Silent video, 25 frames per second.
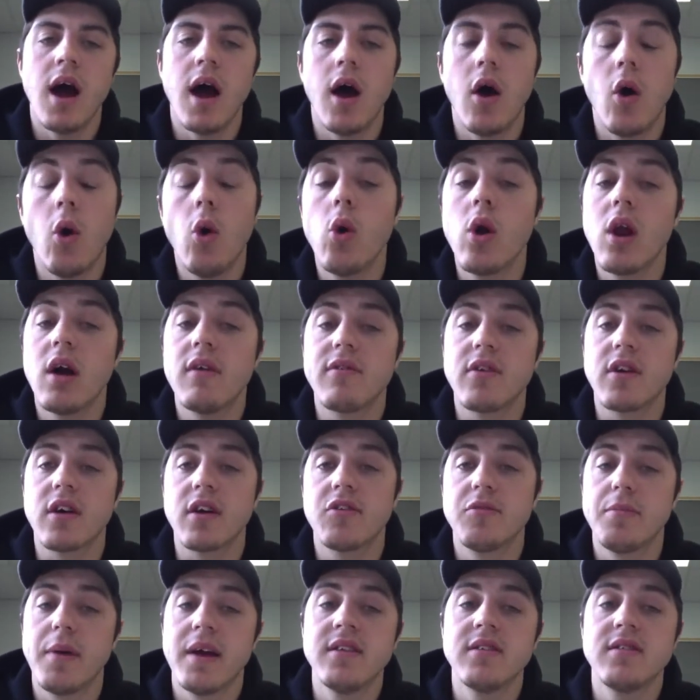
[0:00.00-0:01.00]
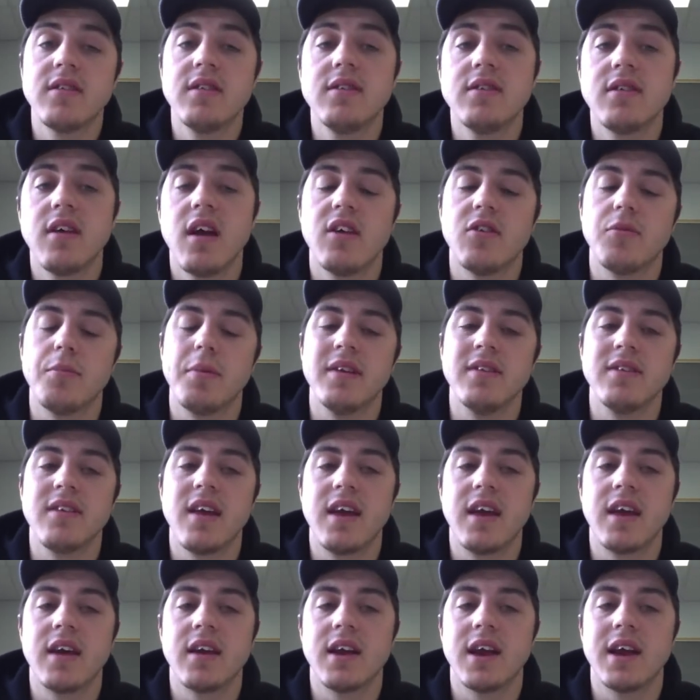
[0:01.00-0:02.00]
All other expenses has been
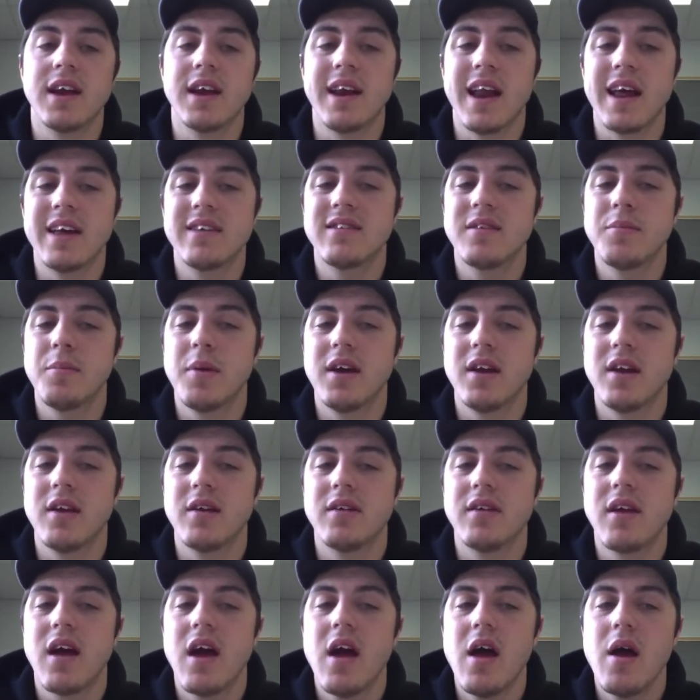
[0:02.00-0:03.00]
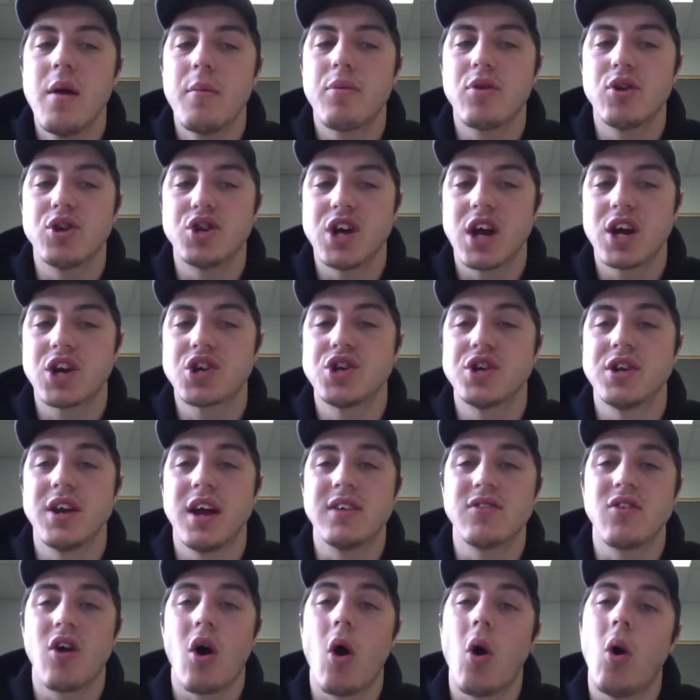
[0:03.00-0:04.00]
taken at an estimated projection
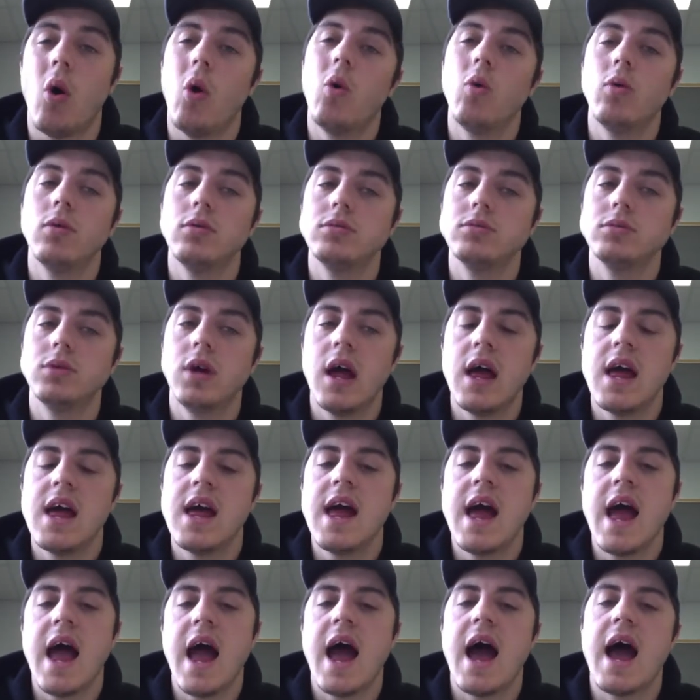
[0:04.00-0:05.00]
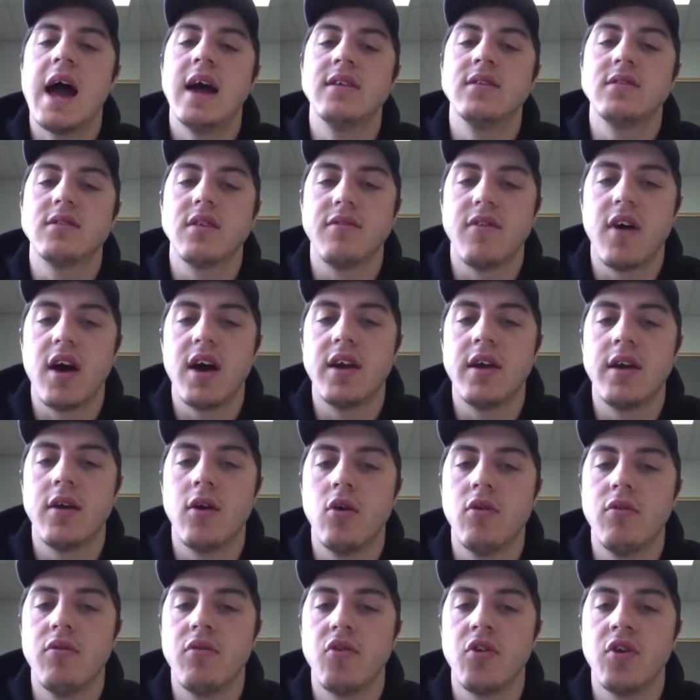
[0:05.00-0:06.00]
as a whole, and divided
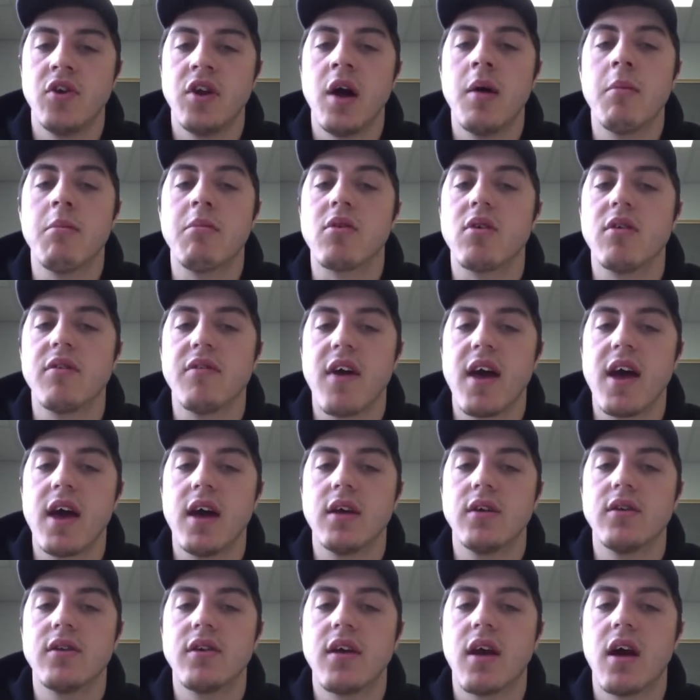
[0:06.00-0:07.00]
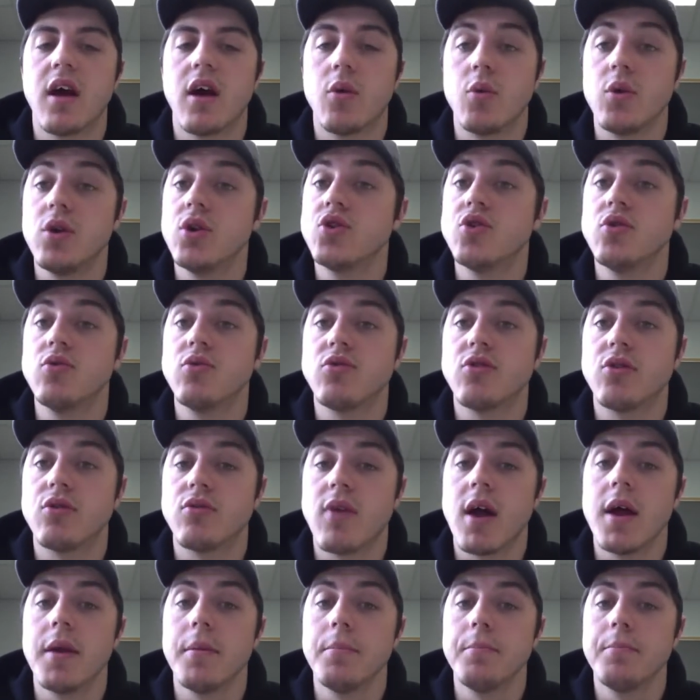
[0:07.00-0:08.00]
over the number of head we choose to
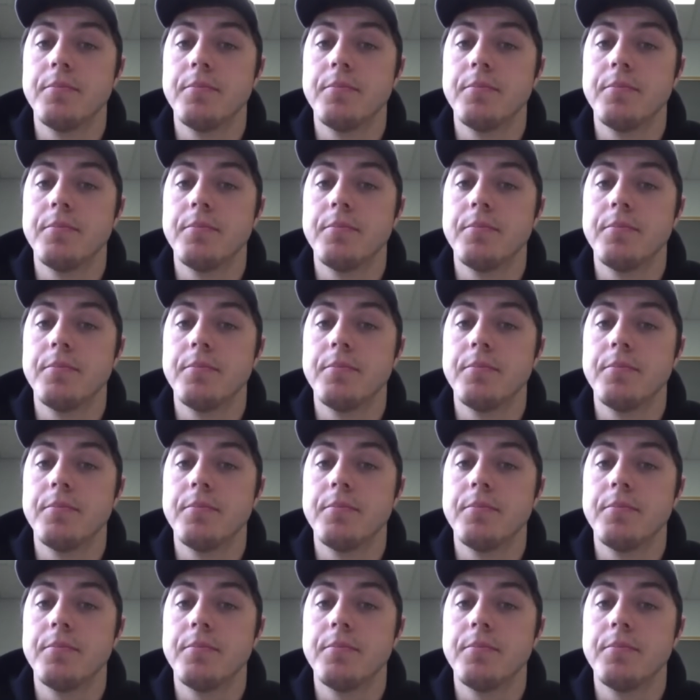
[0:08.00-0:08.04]
run.